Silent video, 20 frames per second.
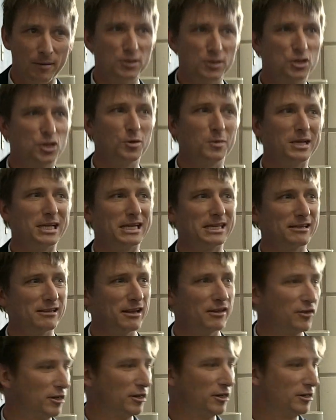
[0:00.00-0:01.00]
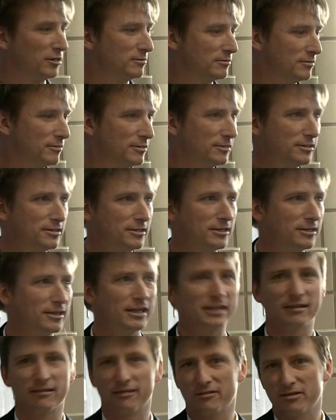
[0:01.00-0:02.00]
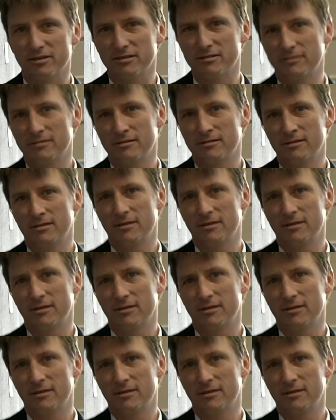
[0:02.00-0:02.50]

So I'm probably not going to be buying it, yeah. Do they deliver?